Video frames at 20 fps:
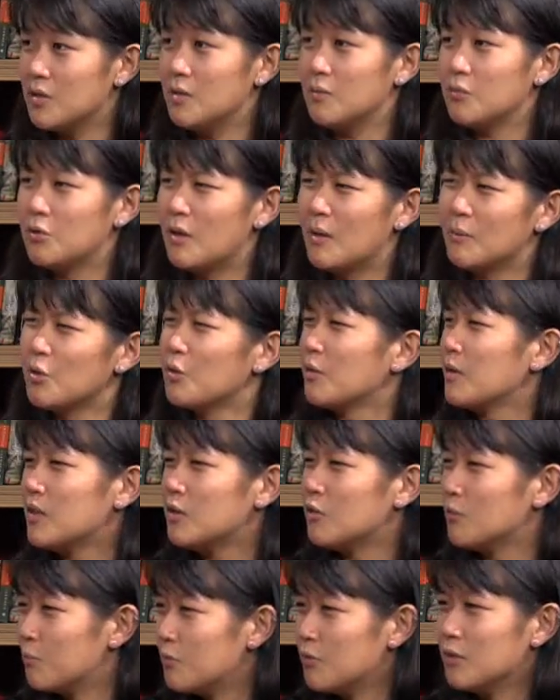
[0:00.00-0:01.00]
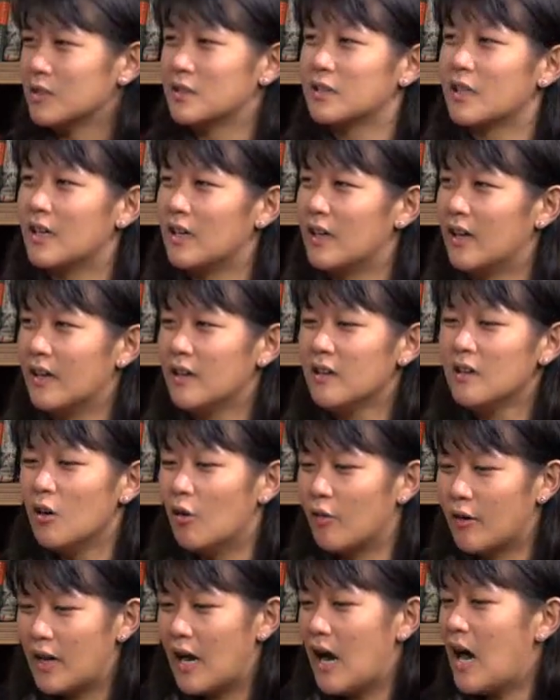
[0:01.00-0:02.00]
dreams, so I'm not ready to put aside
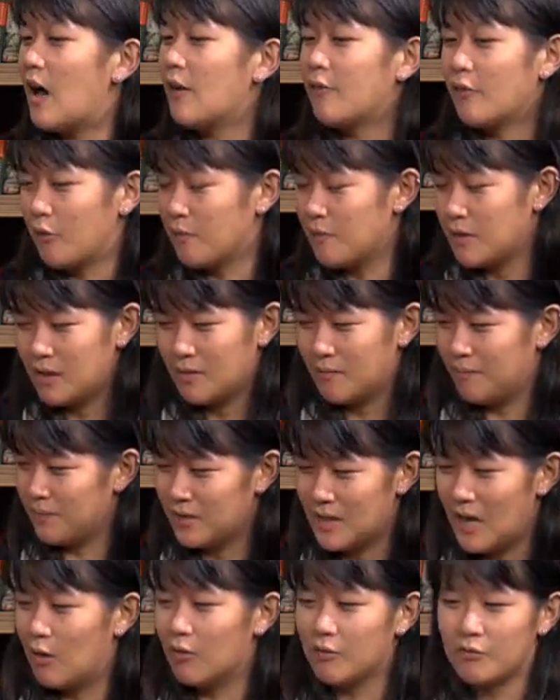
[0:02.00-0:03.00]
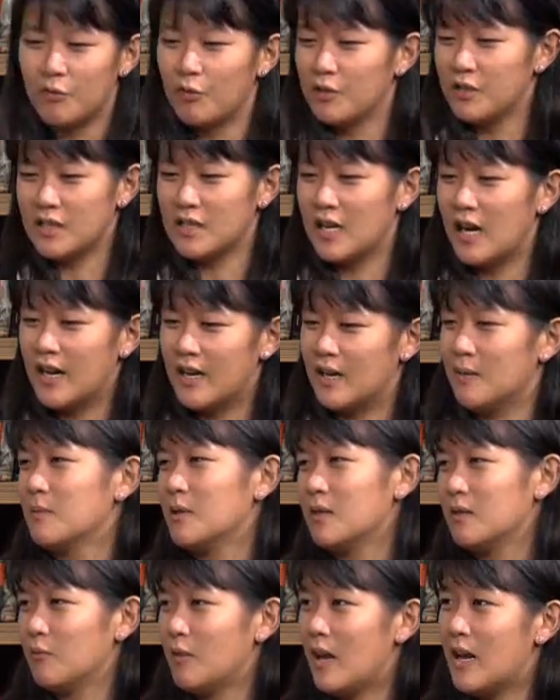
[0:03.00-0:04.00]
okay, half of it down for this guy. I
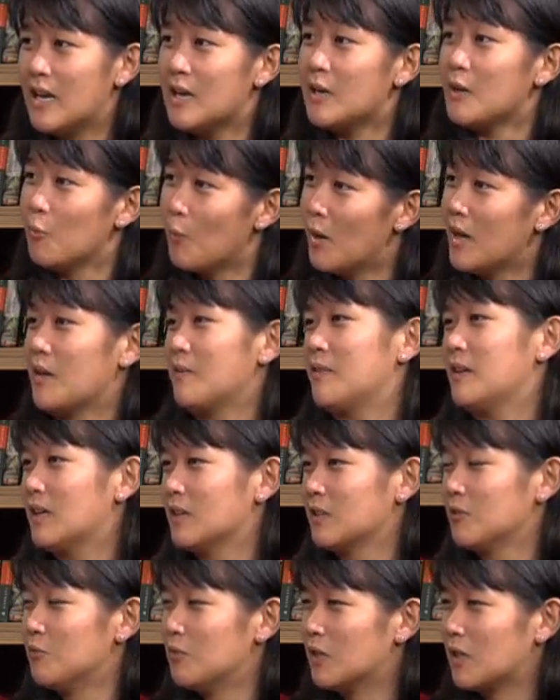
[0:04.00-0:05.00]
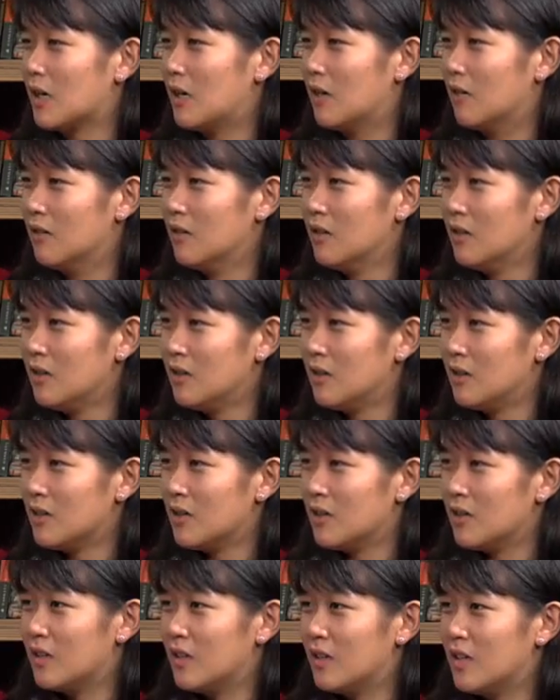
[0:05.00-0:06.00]
mean, and then what if it doesn't work out?
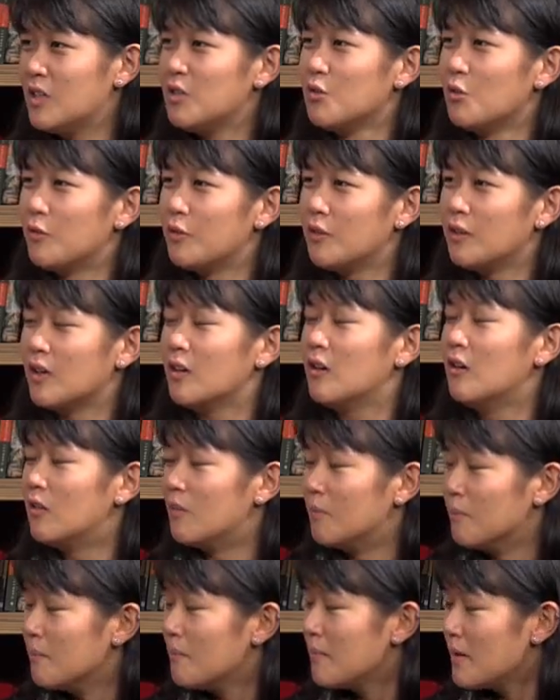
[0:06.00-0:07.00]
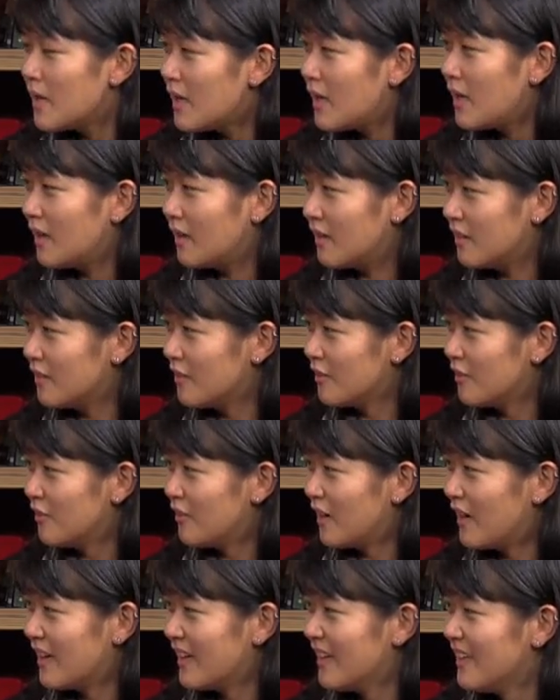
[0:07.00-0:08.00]
And then you'll feel oh man,
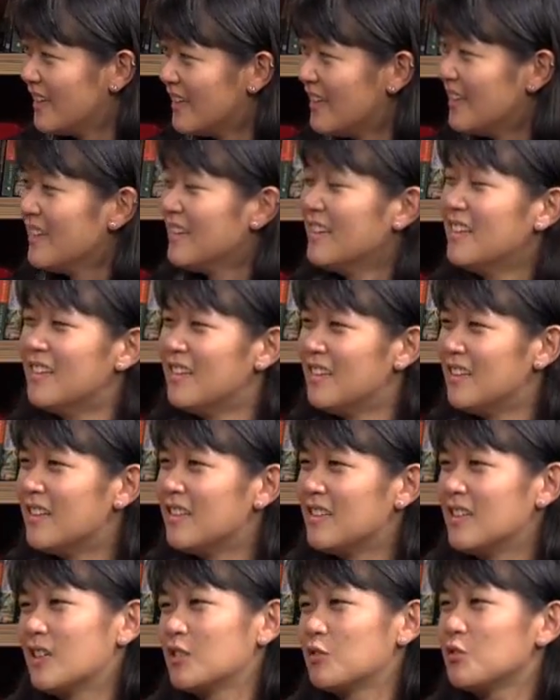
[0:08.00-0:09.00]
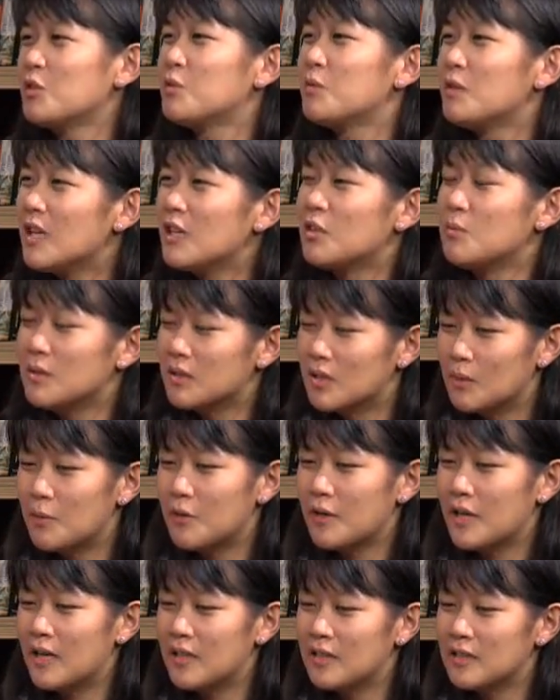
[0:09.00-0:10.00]
yeah, so it really has to be
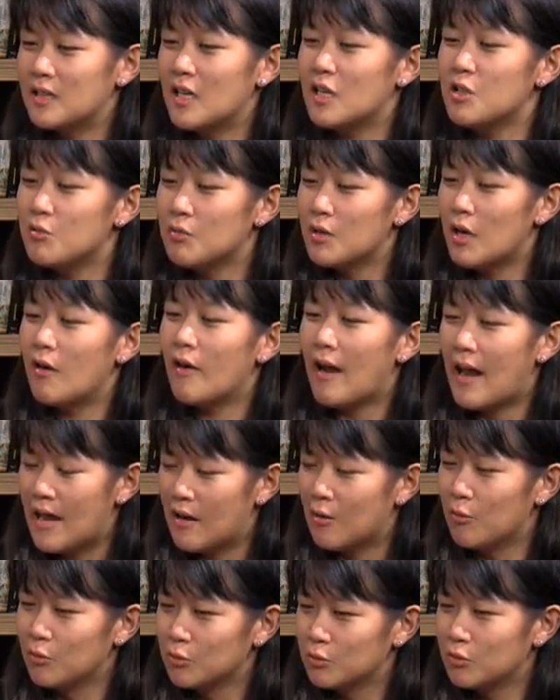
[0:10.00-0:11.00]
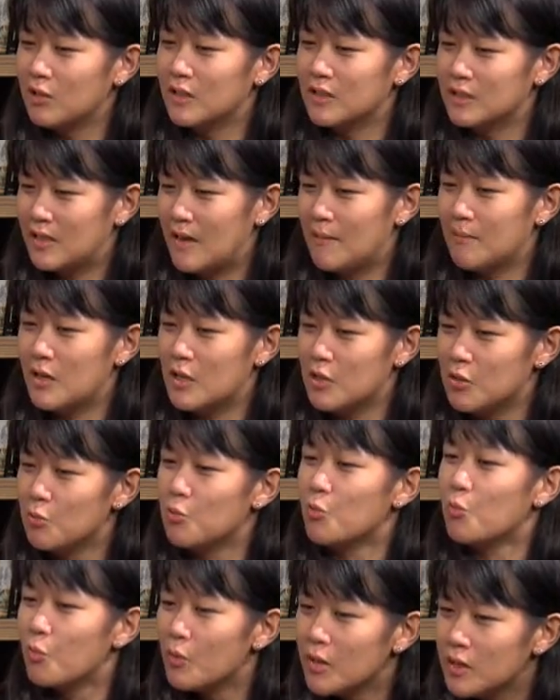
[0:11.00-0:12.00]
someone who can understand you now and also accept that
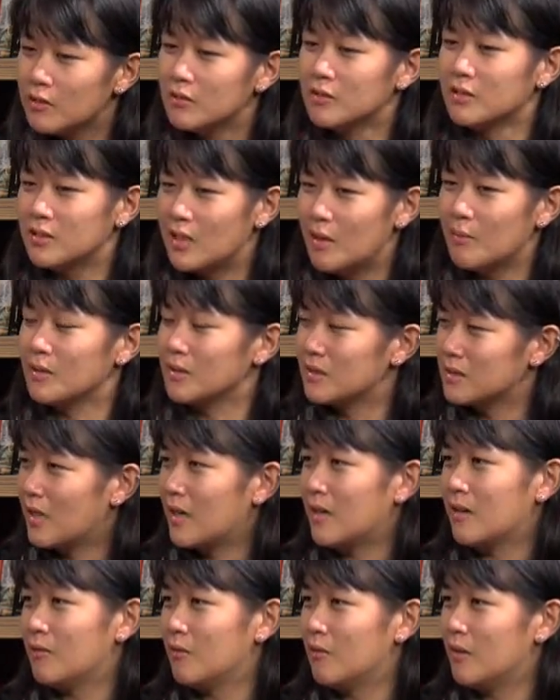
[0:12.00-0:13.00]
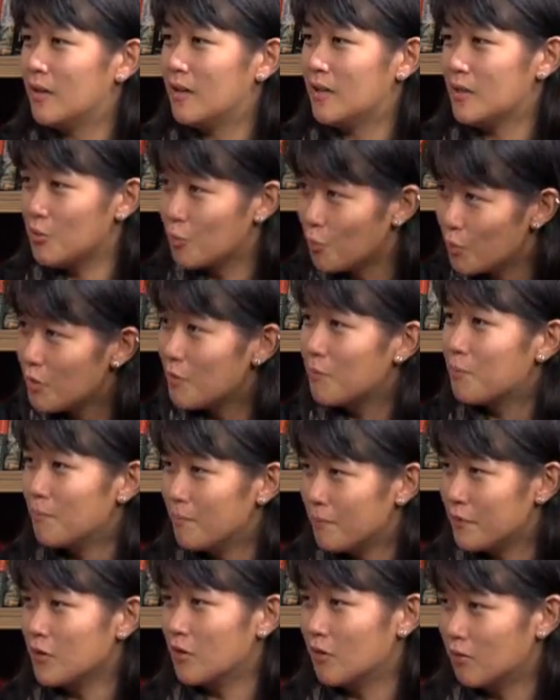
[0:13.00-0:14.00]
you will step aside. You will,
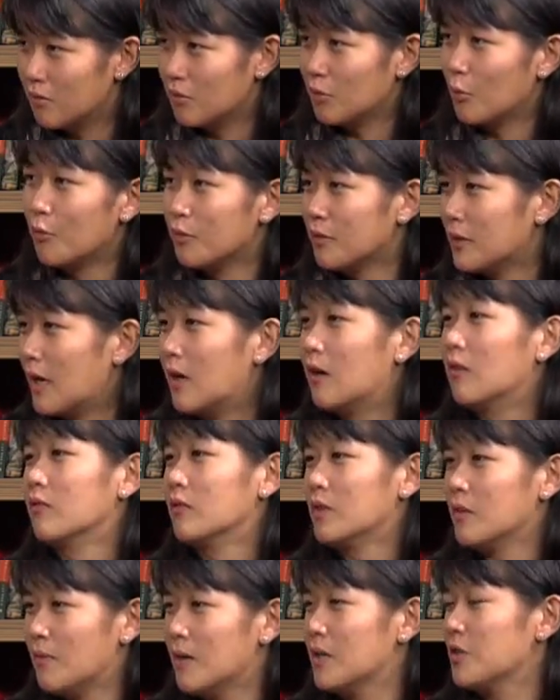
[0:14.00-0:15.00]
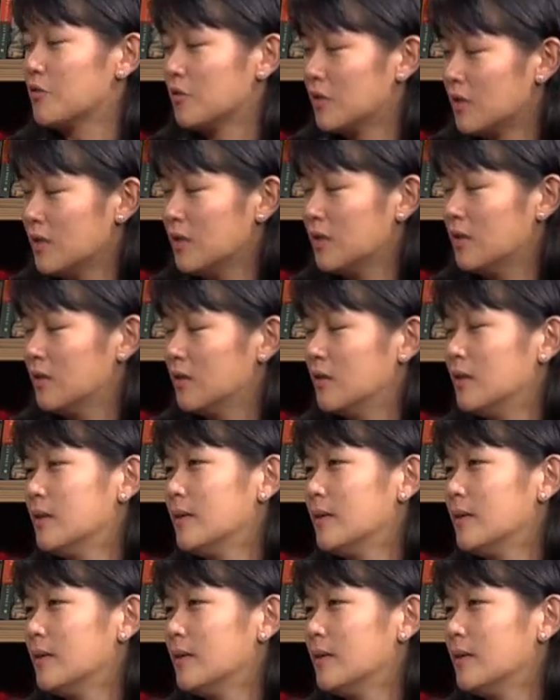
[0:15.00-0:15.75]
tone down eventually.